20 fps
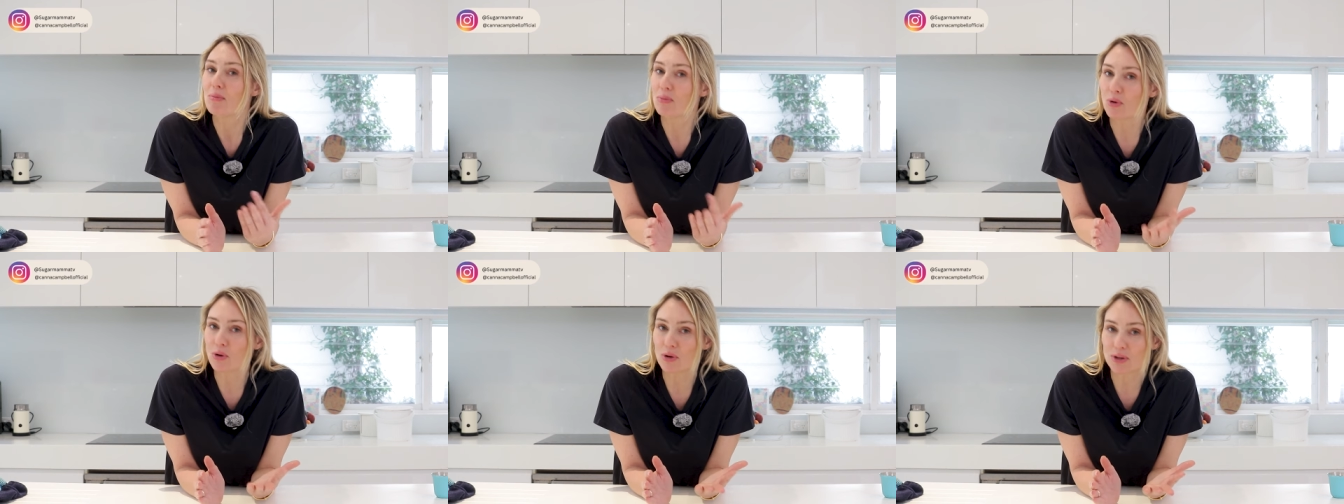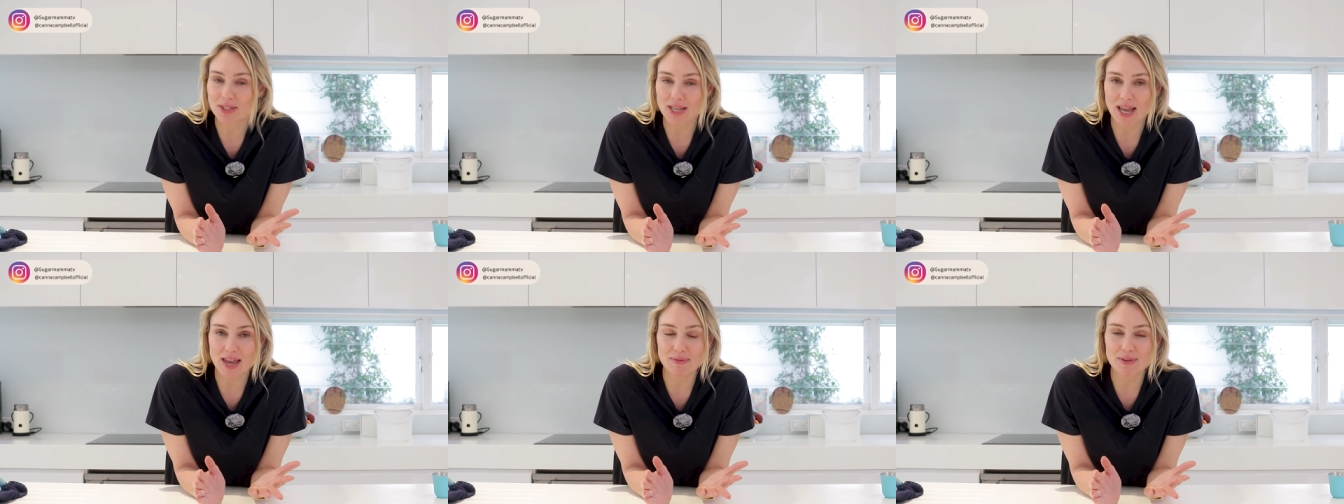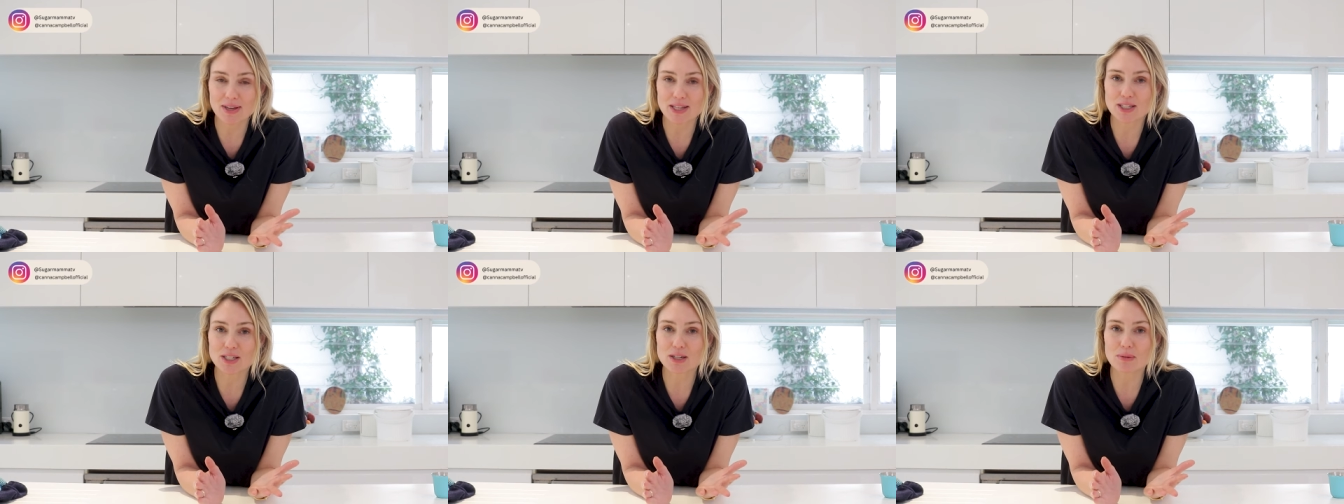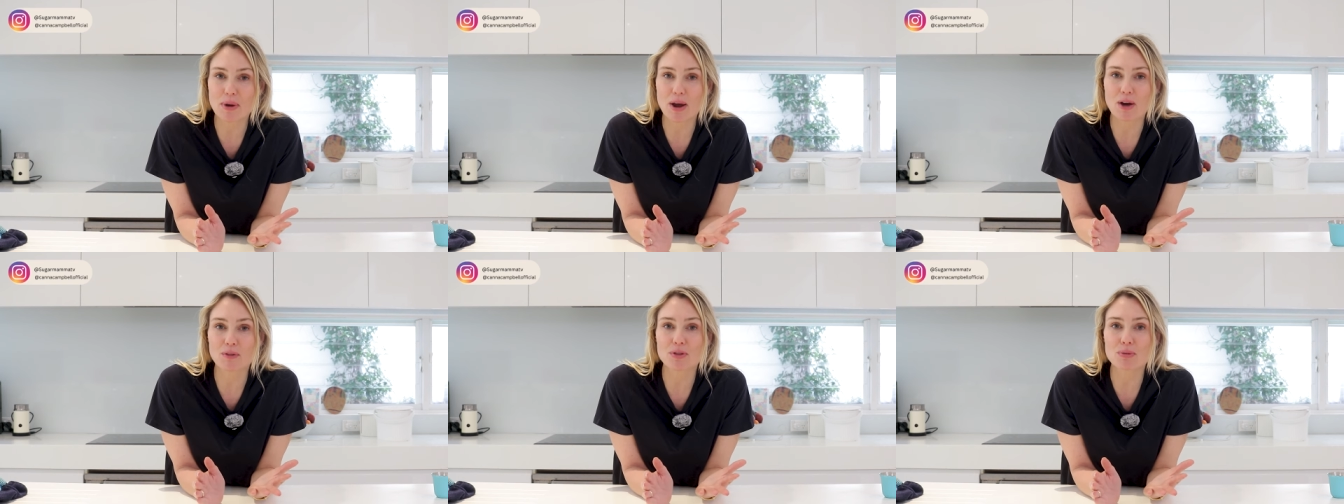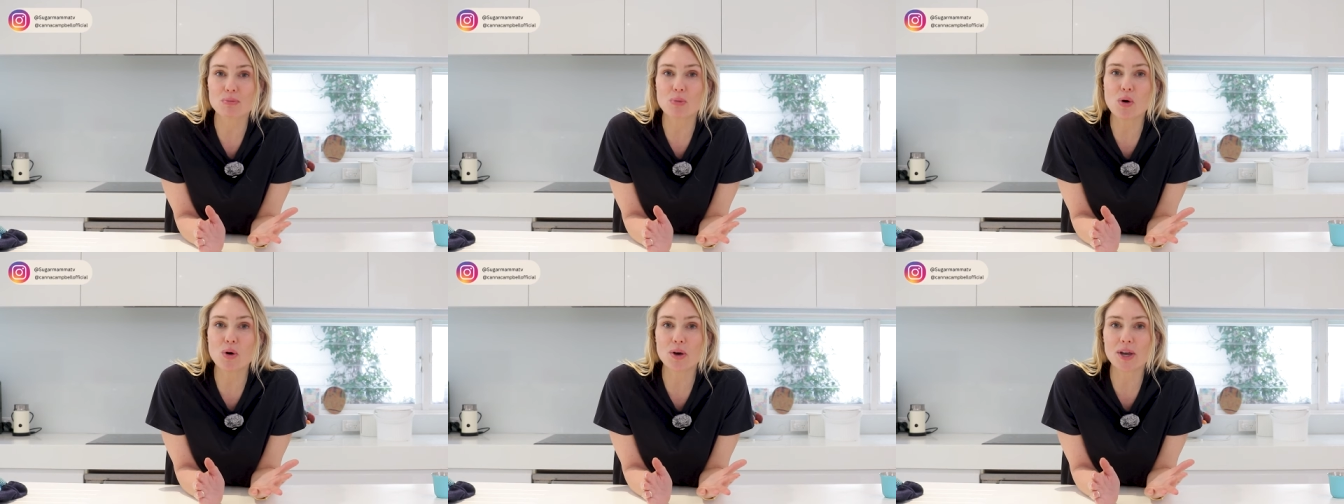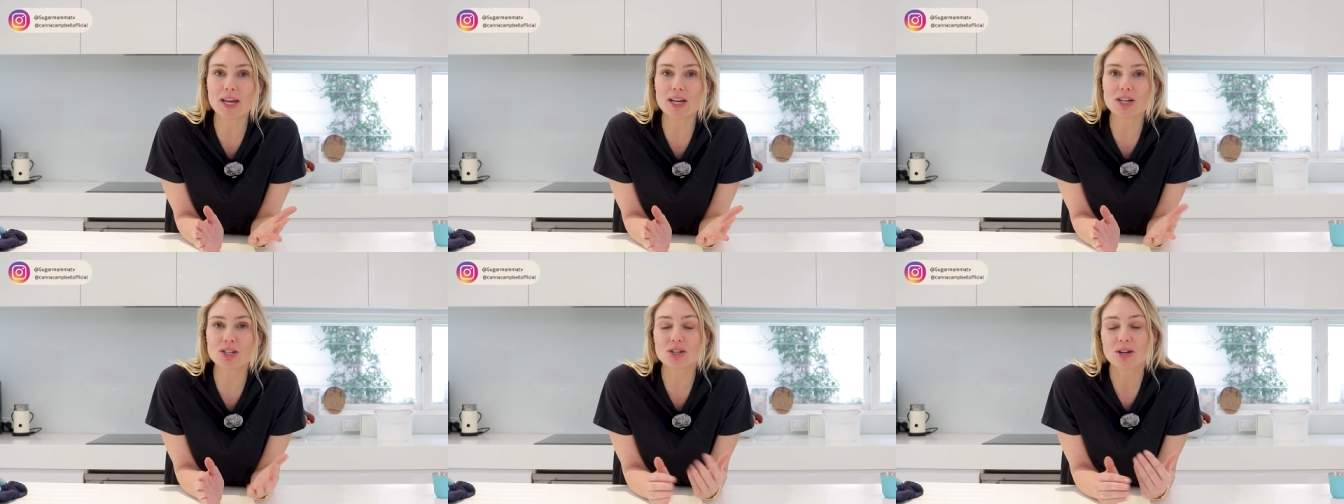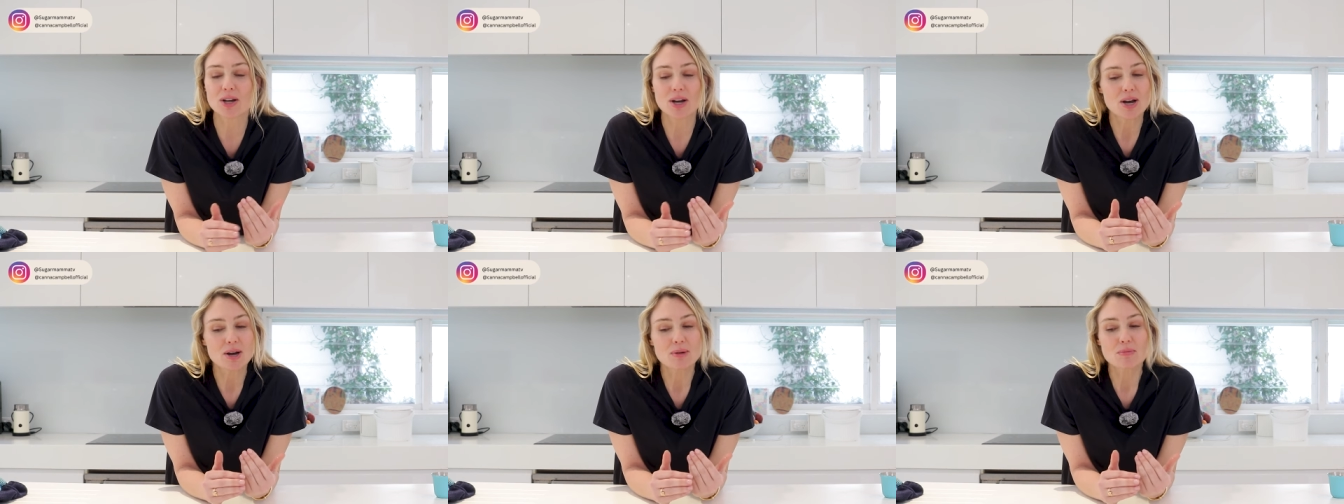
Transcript: more savings to pay off the mortgage,